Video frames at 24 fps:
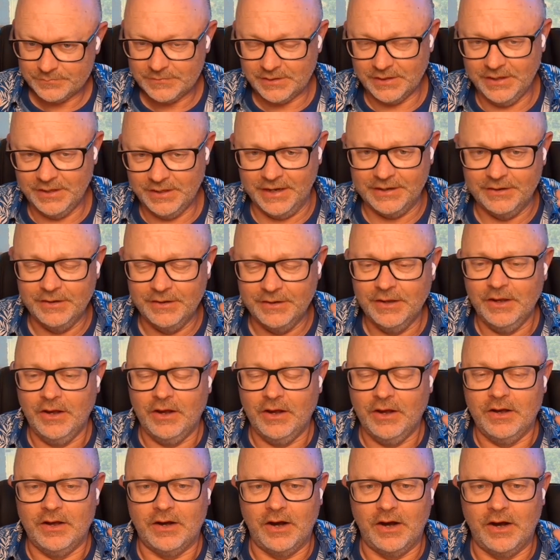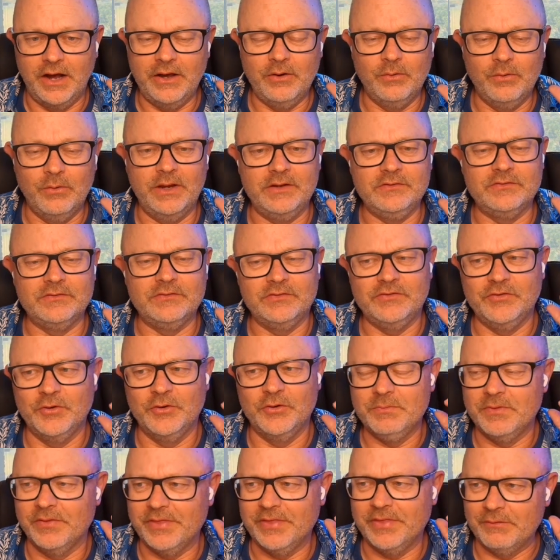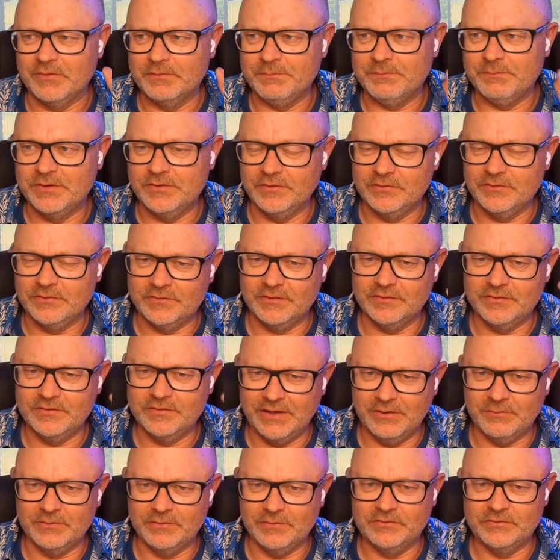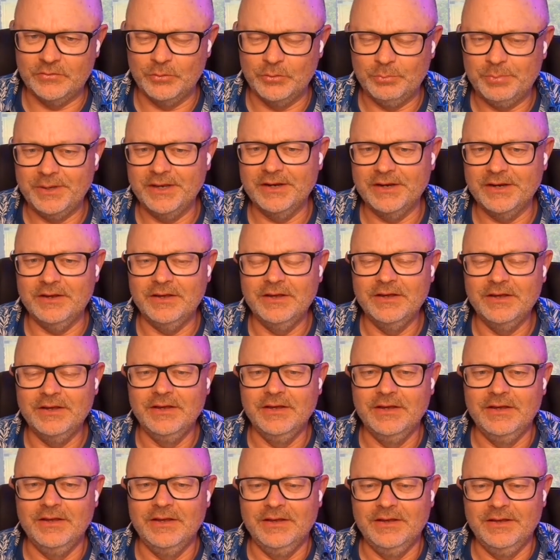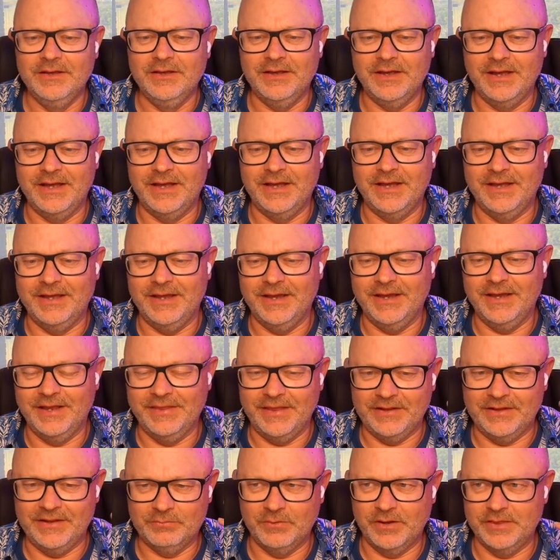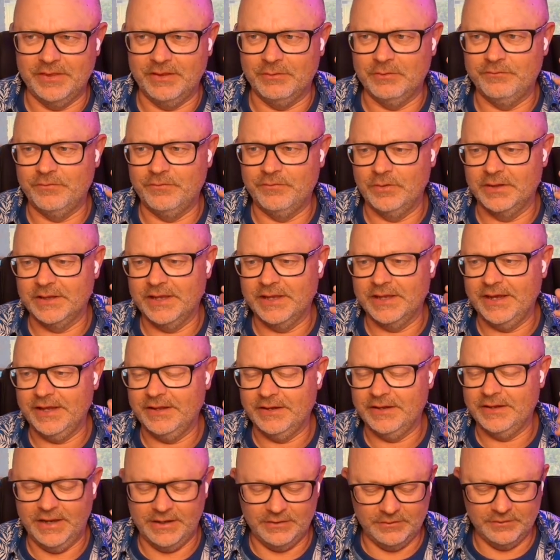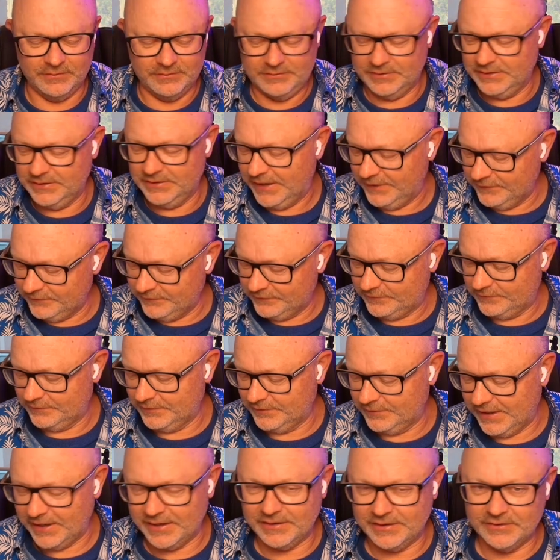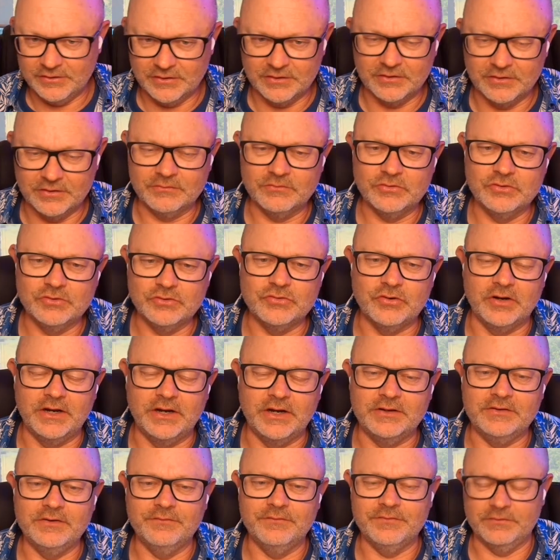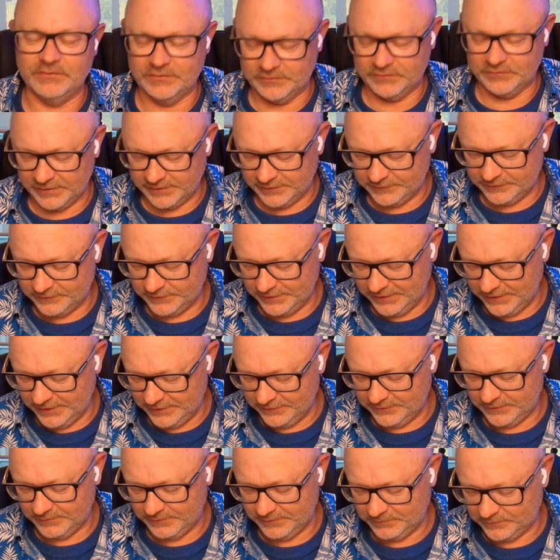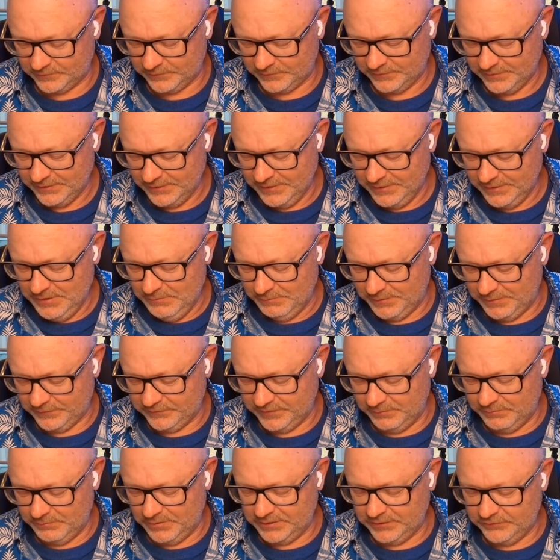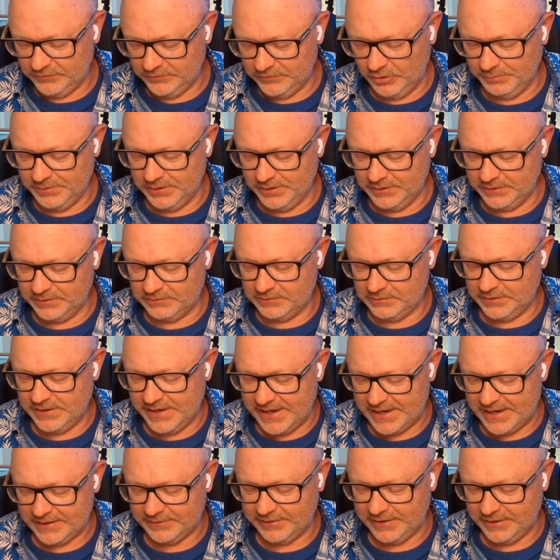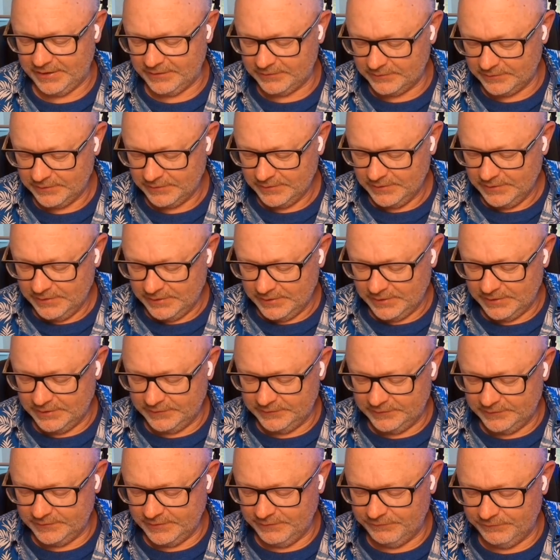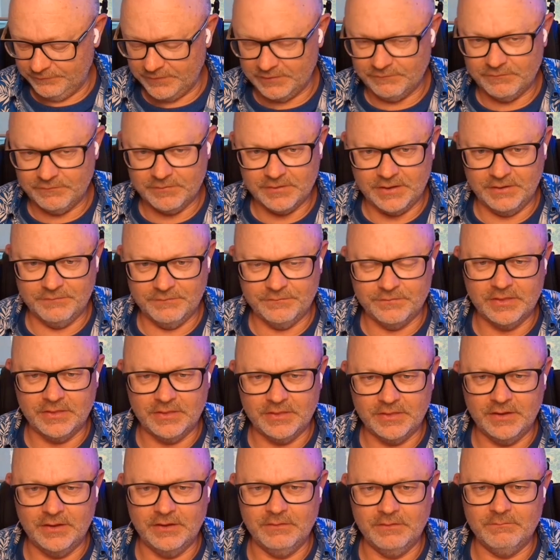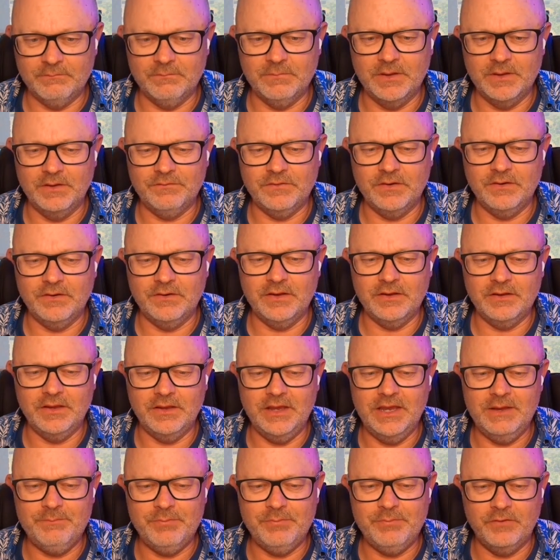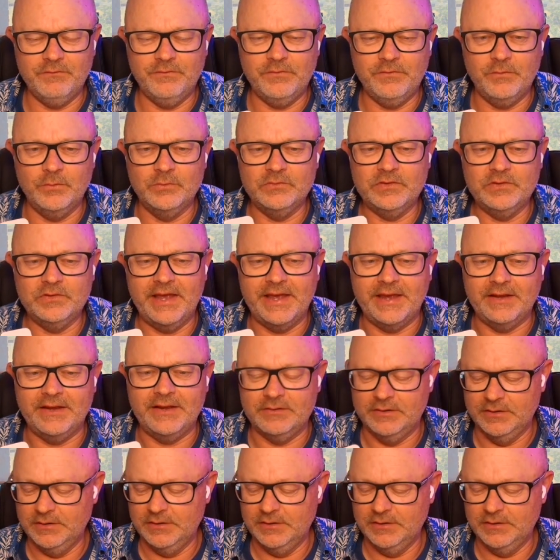And I always assumed that that was because this ear was too big, and that's why they were falling out. And yes, you can try different size ear tips. But somebody told me a little hack that is, if your AirPod falls out,